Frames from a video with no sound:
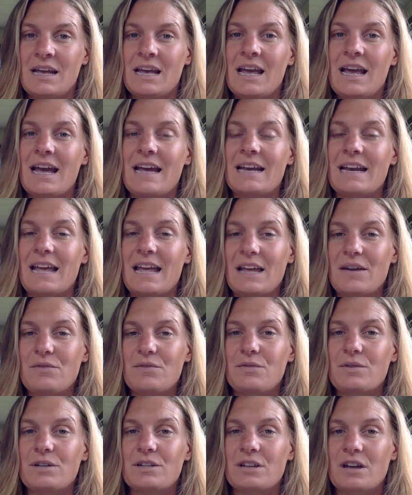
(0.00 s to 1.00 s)
and
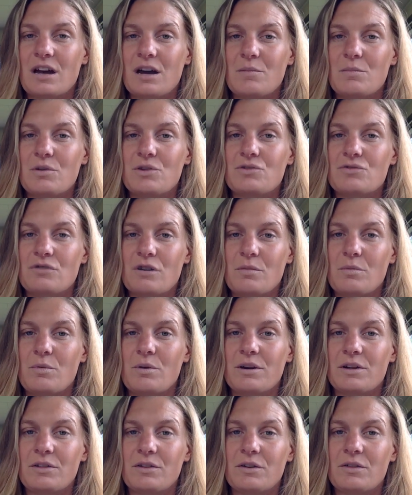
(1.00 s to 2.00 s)
every time we drop one
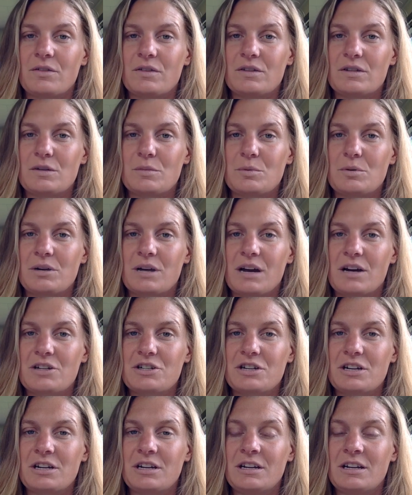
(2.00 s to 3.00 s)
of those into
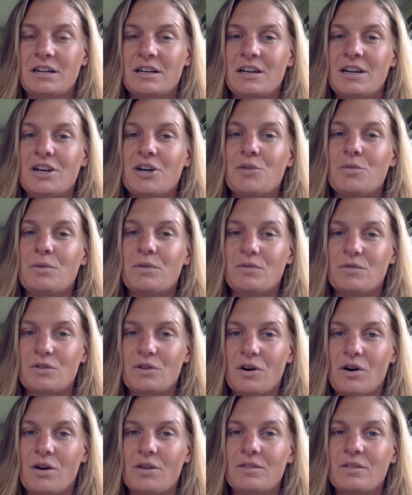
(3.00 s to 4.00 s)
production, we've
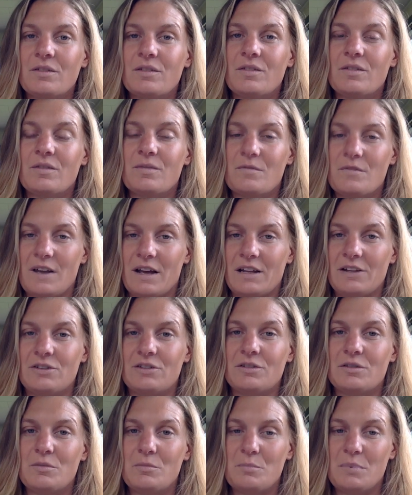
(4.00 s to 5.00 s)
got some value
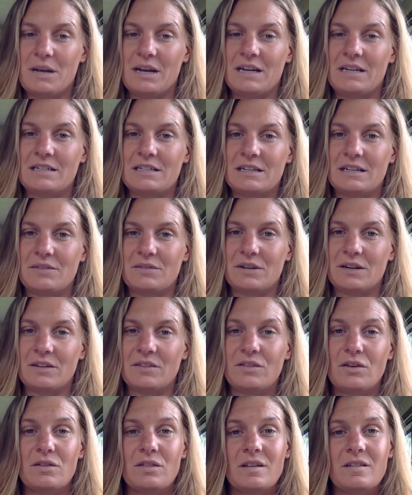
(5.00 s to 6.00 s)
being delivered. And
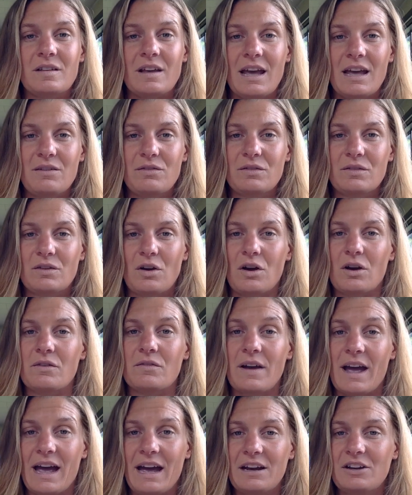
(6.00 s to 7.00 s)
so this S-curve
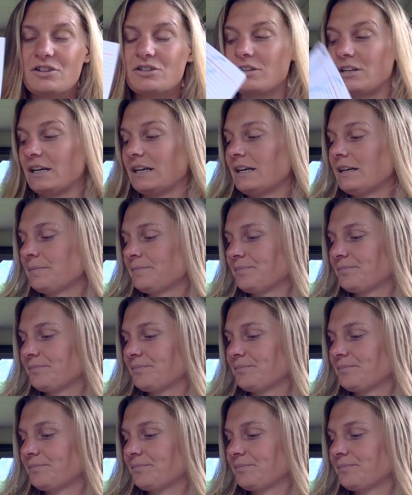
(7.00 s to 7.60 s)
actually